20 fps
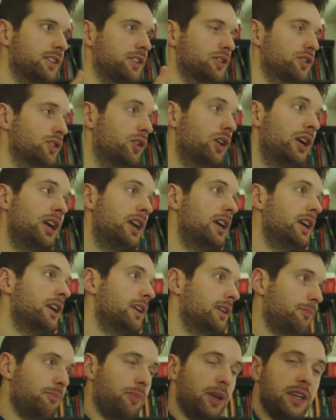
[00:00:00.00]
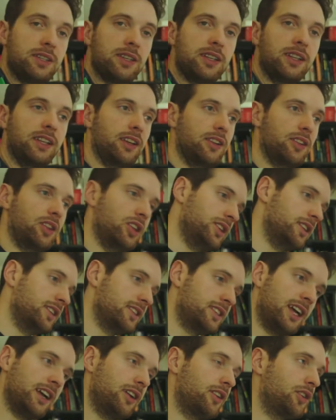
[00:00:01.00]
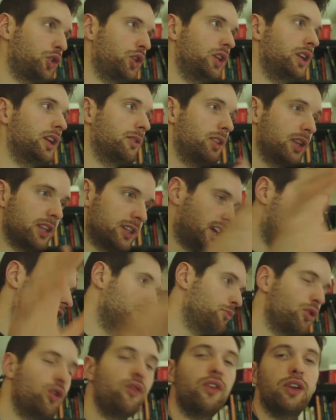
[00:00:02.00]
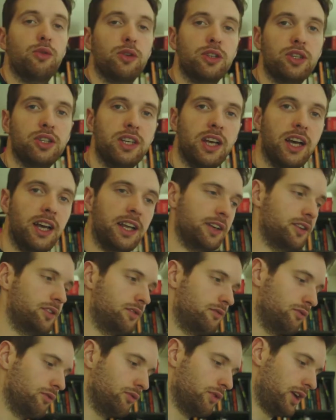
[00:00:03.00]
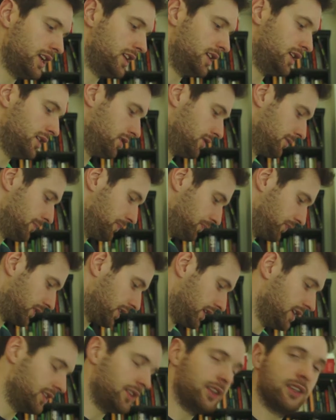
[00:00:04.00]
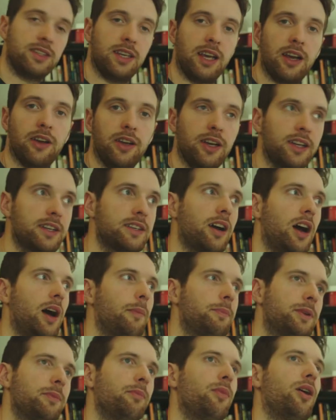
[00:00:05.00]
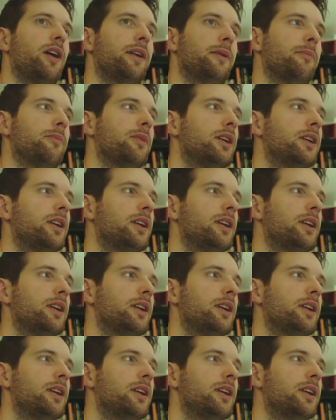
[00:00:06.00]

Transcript: And so basically the entire thing, the entire movie was done right here in this area, top to bottom.